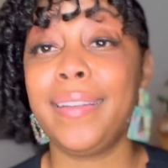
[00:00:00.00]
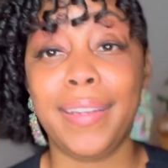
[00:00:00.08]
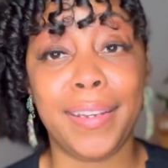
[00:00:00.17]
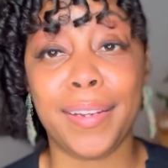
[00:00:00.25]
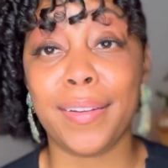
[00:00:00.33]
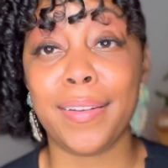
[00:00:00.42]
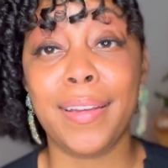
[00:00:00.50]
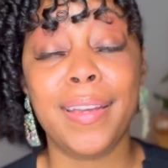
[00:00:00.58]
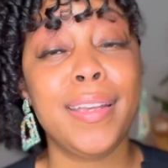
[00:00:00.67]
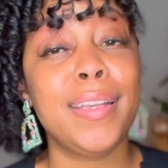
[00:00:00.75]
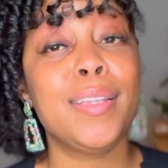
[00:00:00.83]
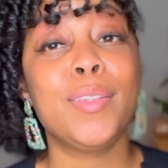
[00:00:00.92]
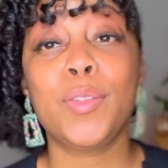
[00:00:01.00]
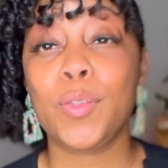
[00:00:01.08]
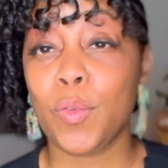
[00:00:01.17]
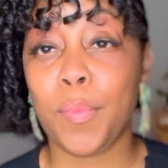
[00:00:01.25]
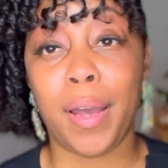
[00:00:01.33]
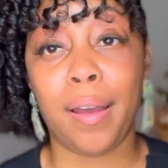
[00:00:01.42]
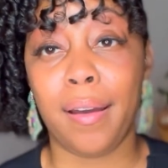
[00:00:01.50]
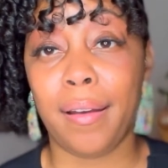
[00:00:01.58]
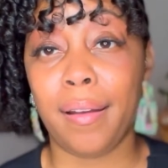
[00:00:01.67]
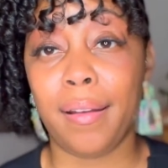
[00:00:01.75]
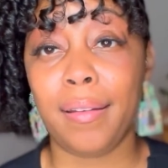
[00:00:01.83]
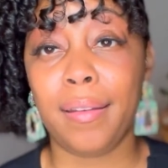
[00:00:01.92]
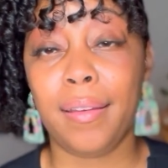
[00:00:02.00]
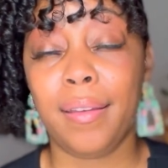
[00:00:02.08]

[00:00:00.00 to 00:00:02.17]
dear to my heart.